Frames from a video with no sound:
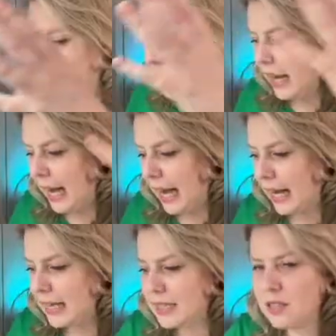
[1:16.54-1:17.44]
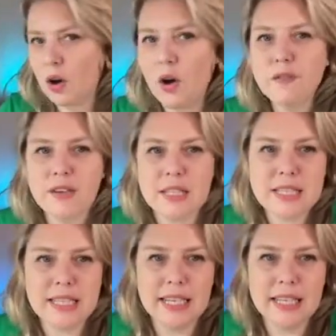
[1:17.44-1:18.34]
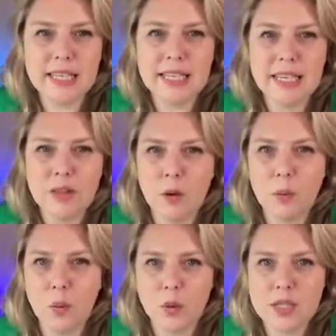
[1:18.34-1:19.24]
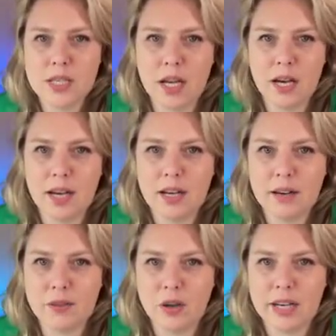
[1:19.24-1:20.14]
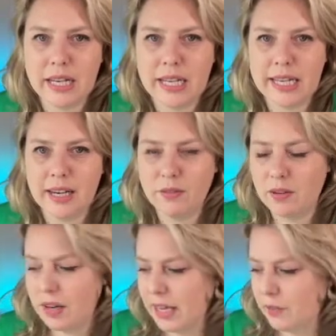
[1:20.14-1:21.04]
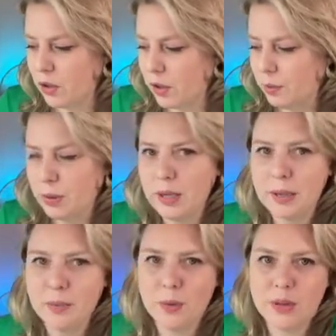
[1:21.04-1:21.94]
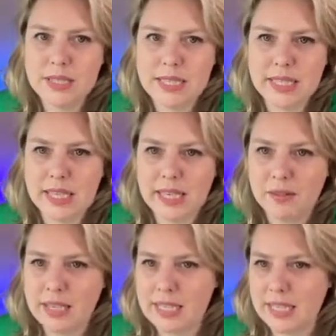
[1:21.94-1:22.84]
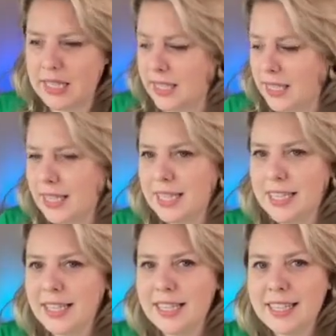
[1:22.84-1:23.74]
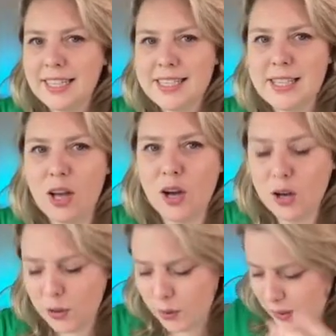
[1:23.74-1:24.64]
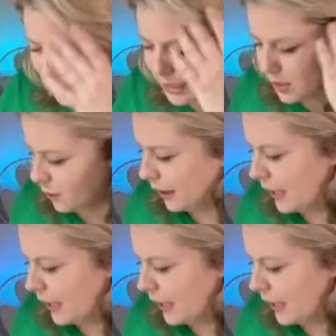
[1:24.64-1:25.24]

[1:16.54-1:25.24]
And obviously the water I've got in here, right? I've got the boiling waters in here ready. So let's do it.